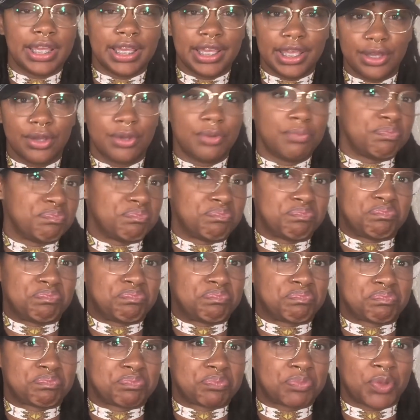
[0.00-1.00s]
it
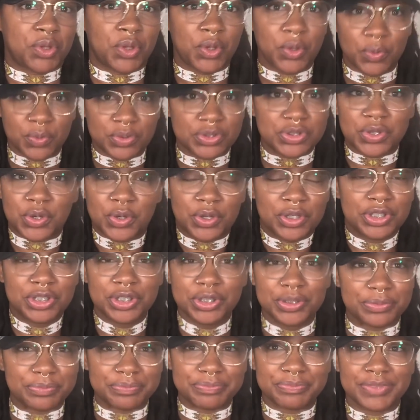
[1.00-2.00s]
was going to
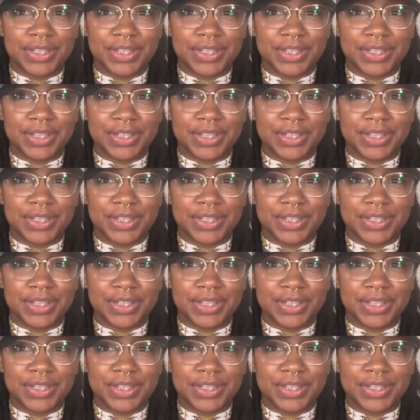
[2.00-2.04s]
do,